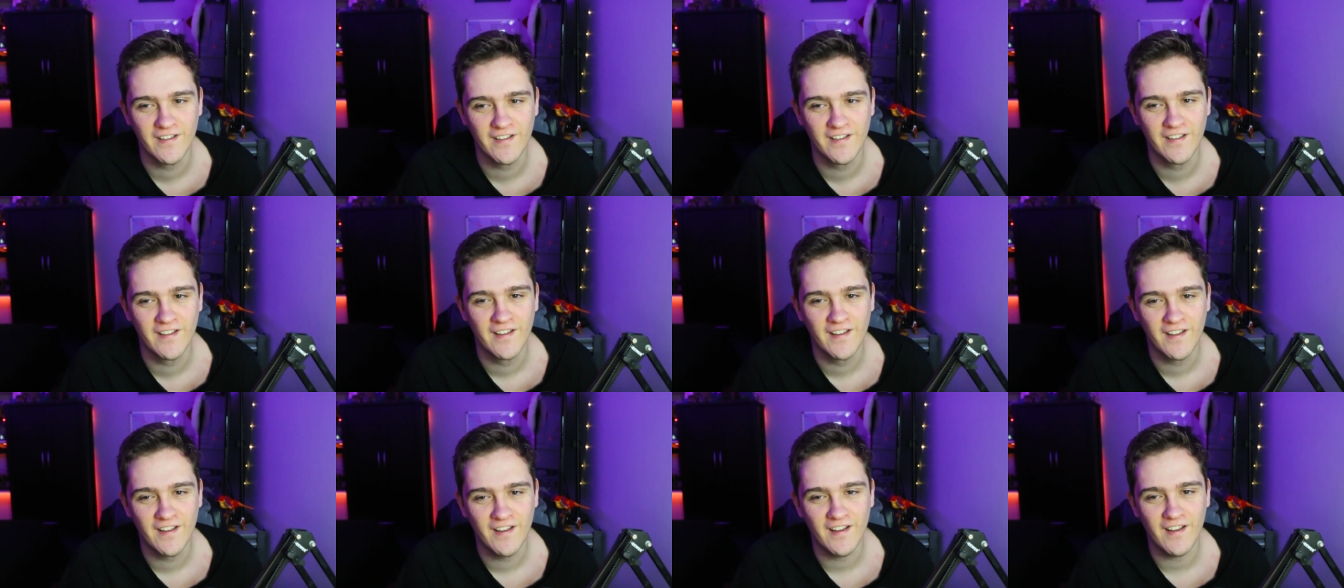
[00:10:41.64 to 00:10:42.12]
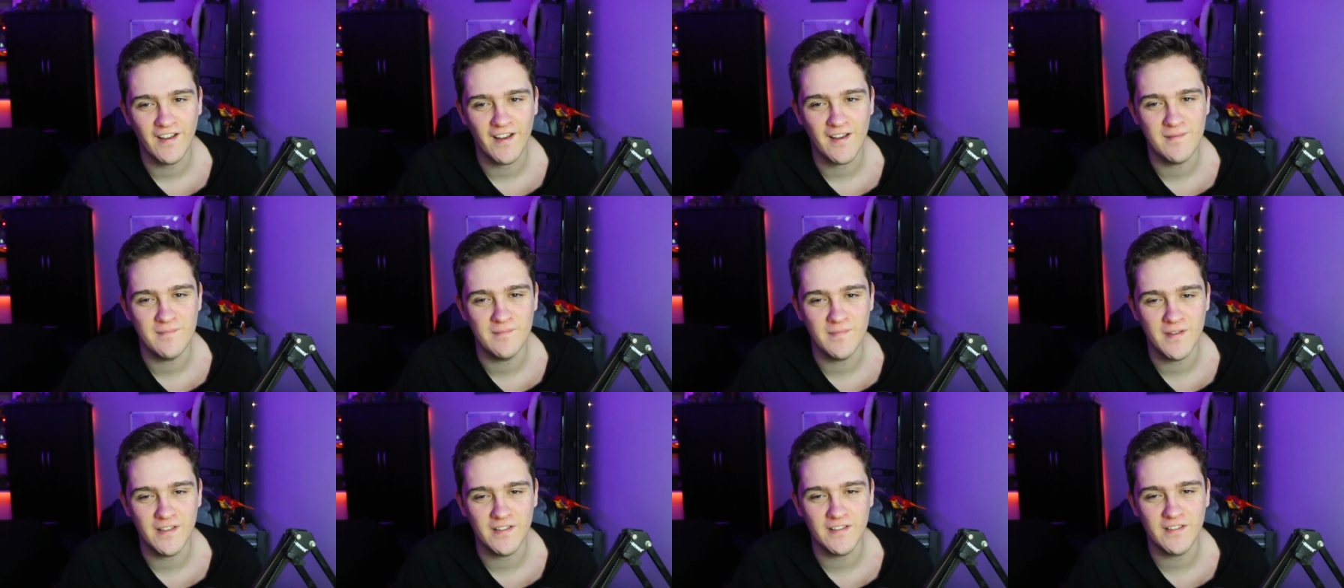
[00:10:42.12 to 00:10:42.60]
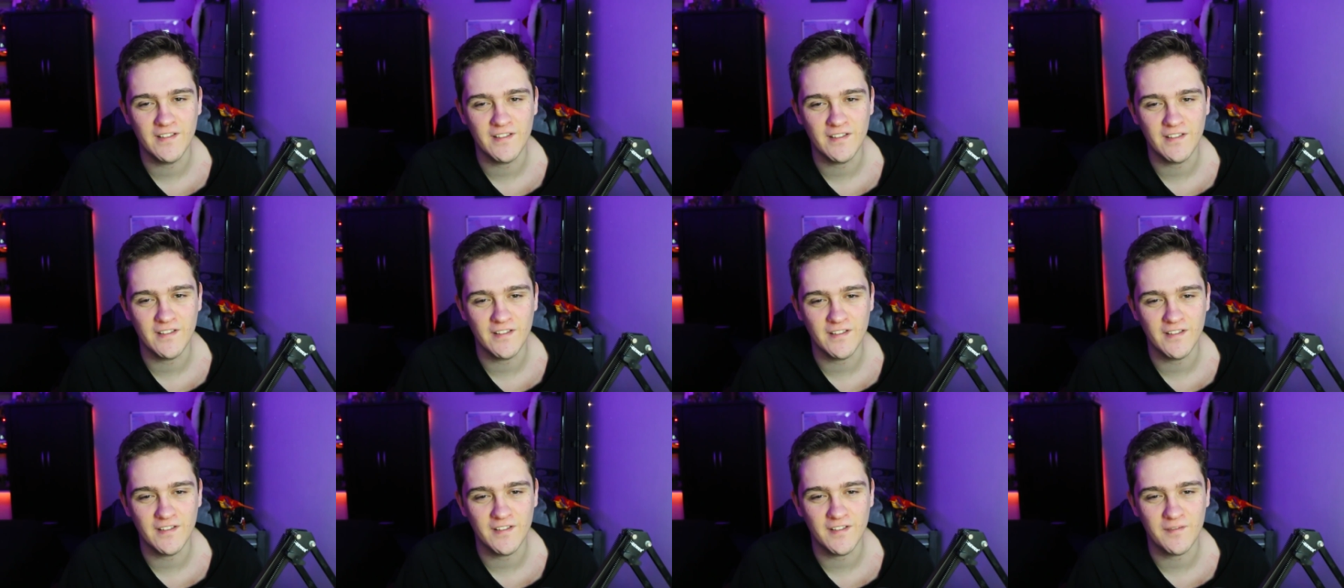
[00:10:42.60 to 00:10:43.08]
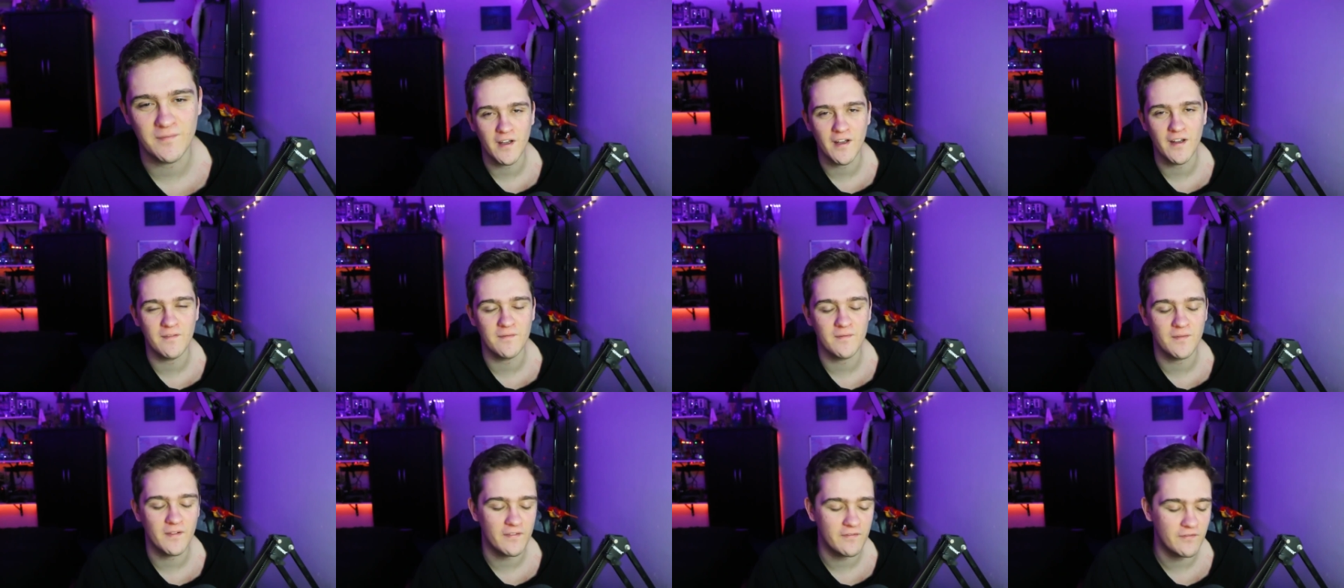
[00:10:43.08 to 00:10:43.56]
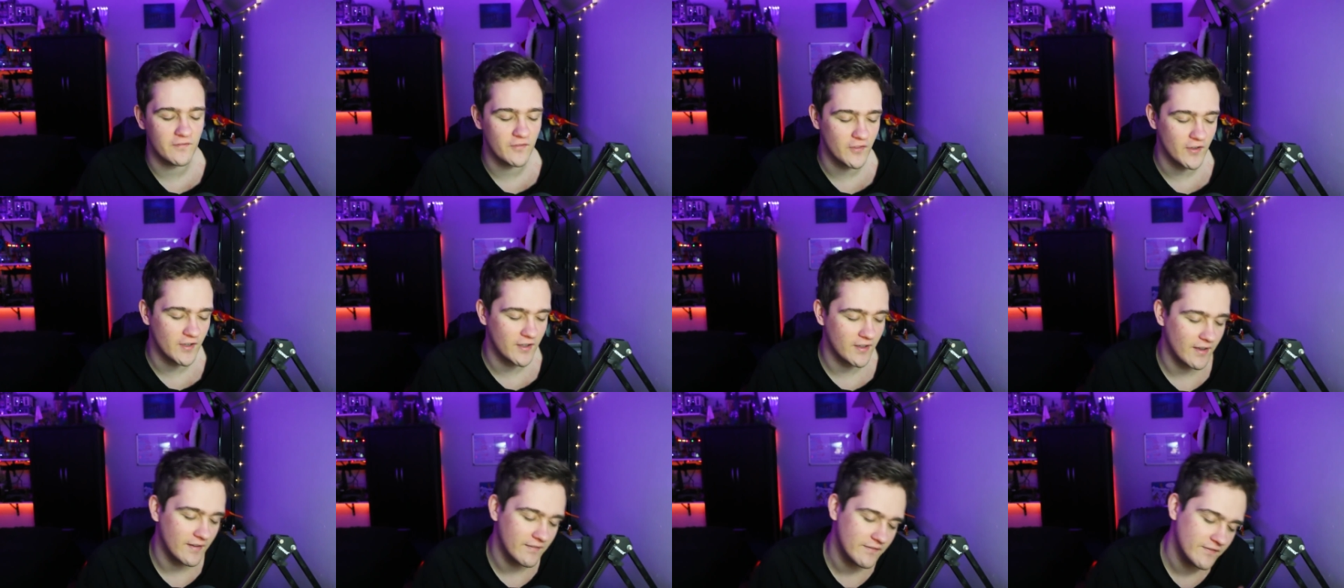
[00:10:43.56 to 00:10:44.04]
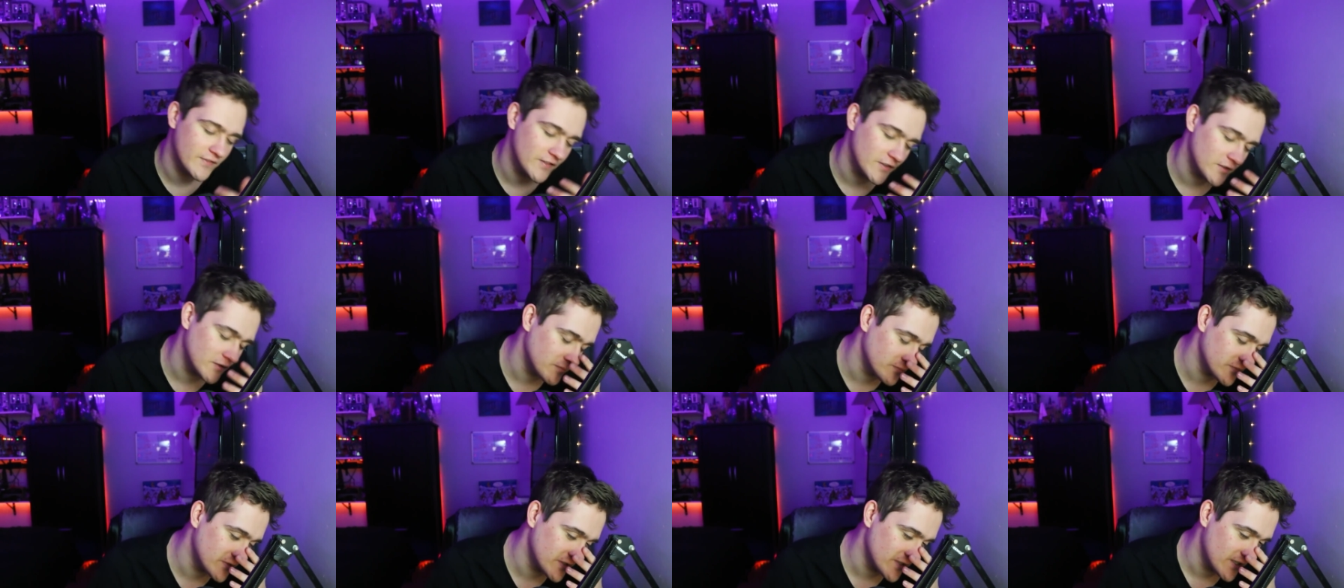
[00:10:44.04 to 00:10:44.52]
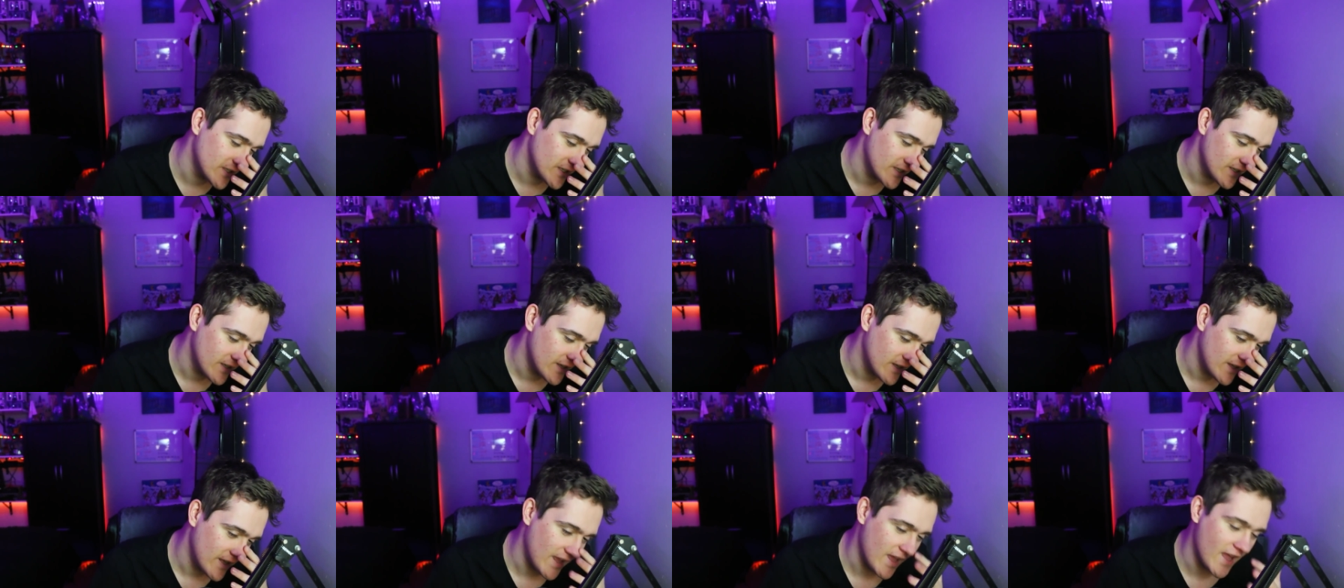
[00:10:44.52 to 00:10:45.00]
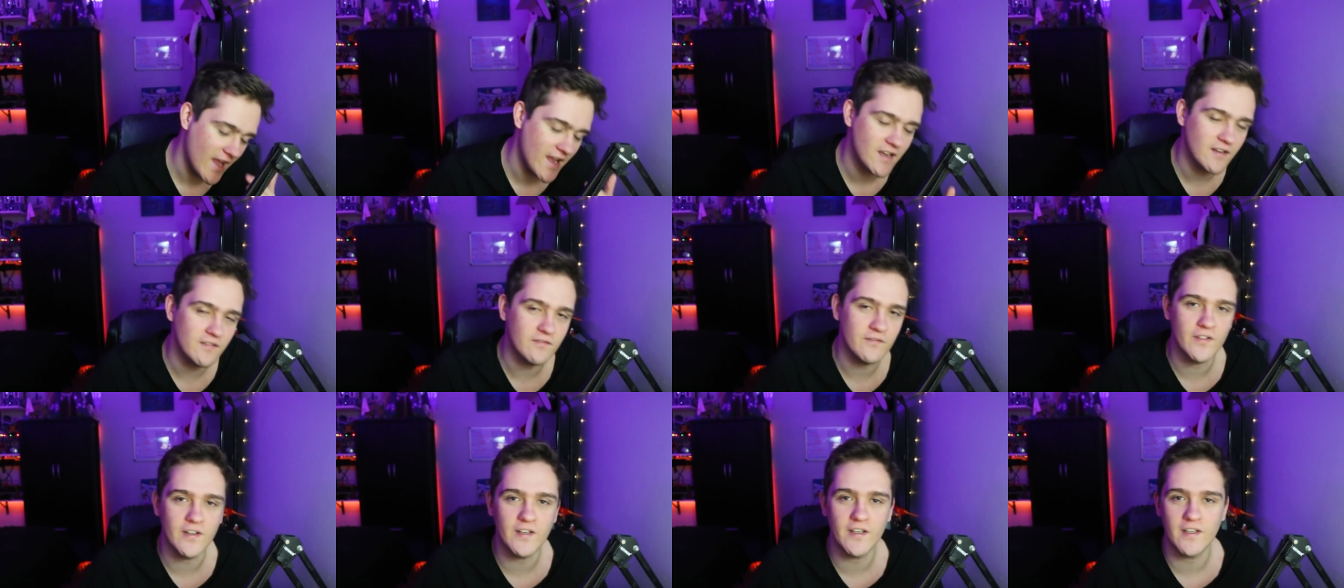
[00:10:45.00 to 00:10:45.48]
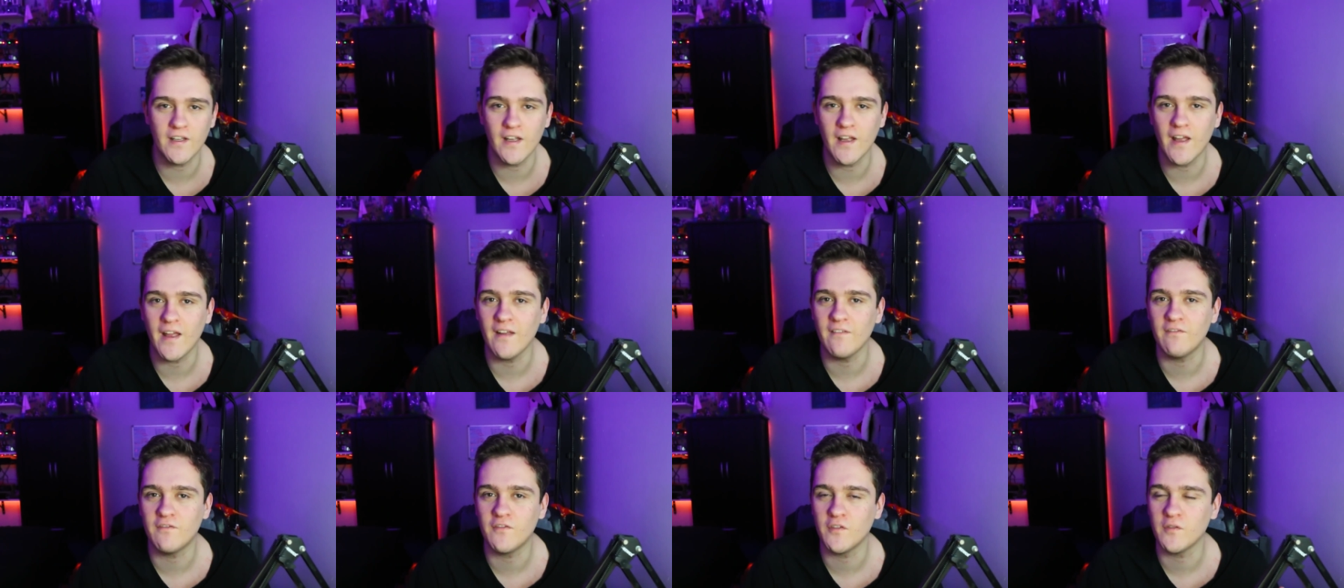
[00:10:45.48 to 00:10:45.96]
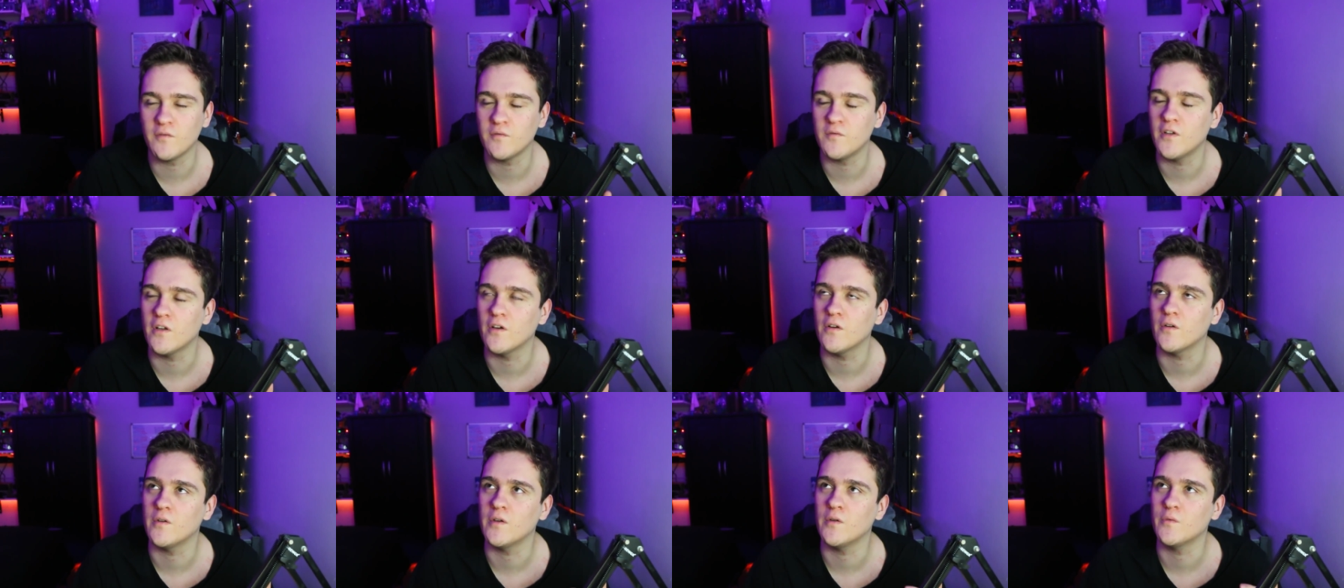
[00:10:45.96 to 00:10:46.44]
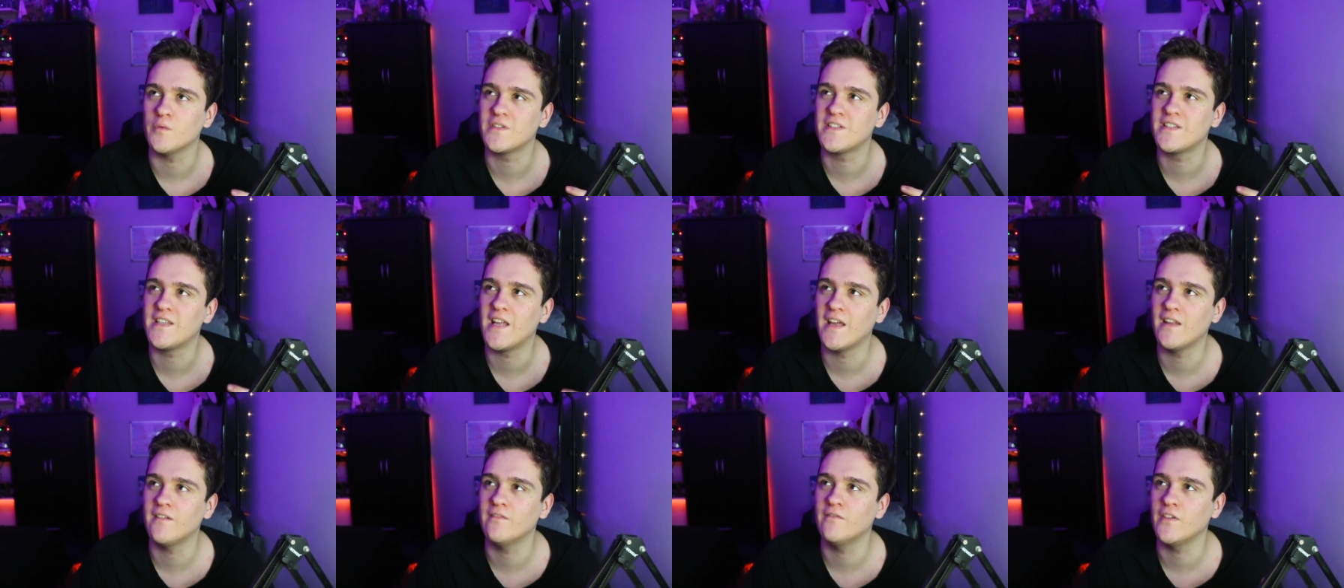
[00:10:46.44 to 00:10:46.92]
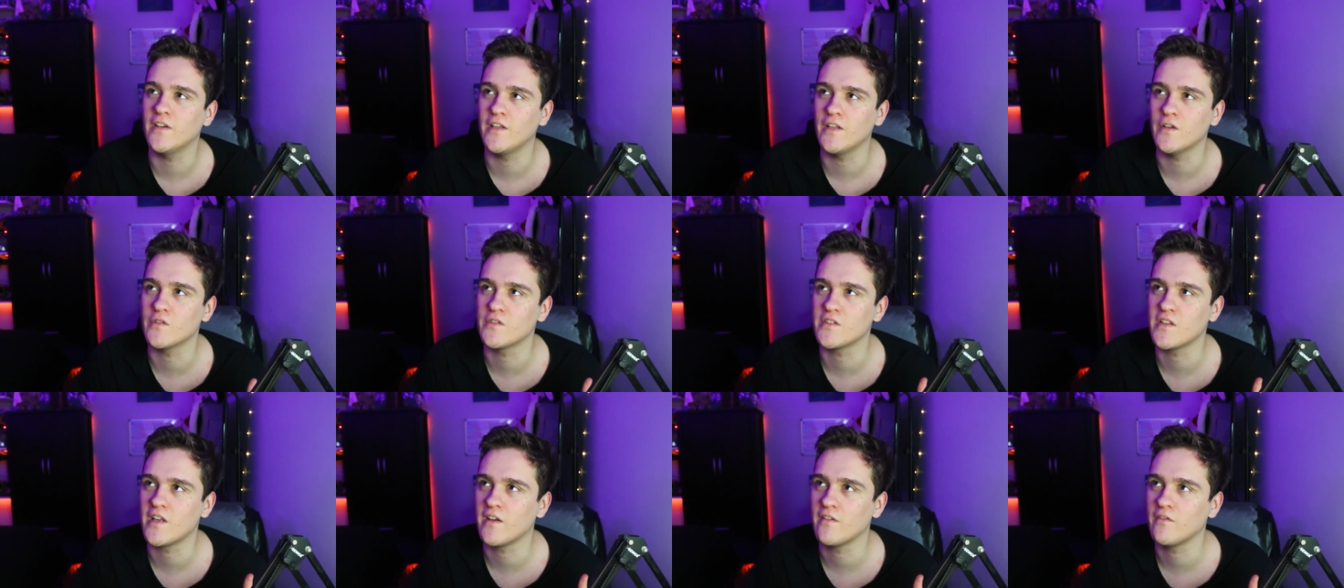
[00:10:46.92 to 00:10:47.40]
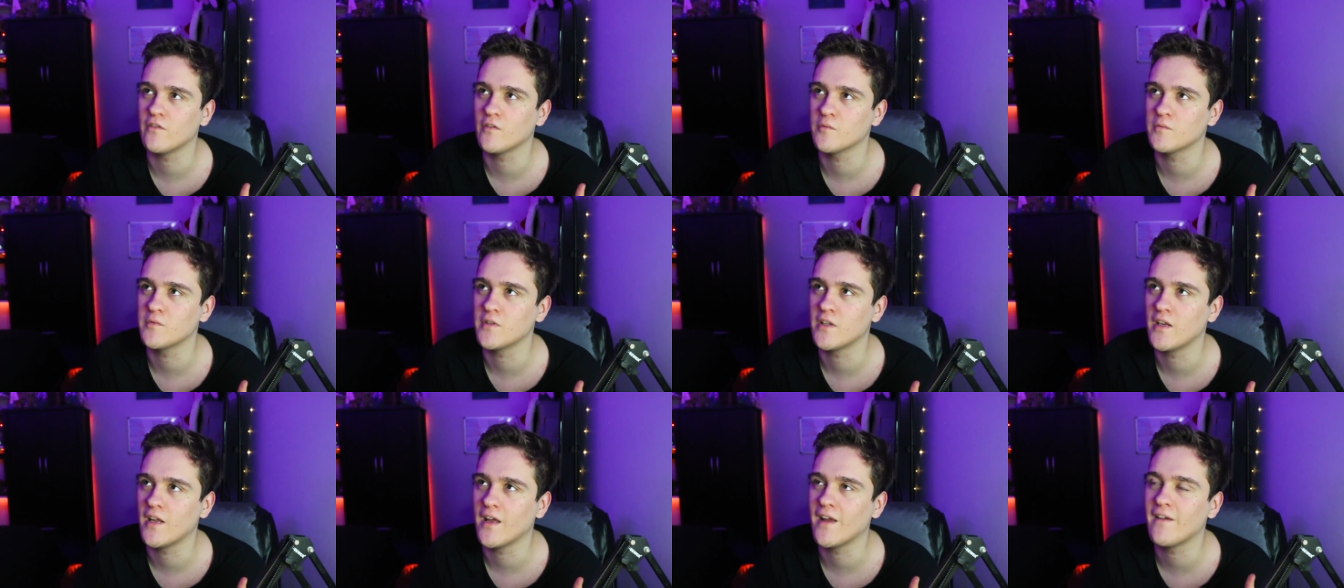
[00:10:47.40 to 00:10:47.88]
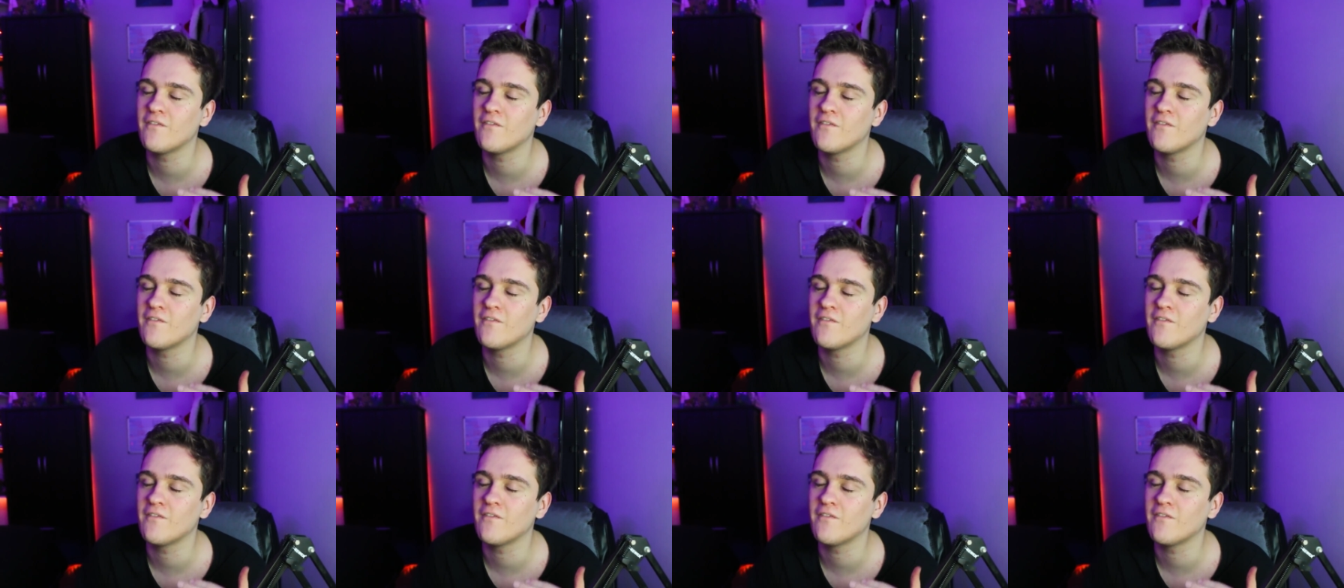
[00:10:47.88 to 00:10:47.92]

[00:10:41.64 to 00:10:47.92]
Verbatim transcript: I meant to, I, I freak, I filmed eight video, eight, no, it was 10 videos that I filmed today.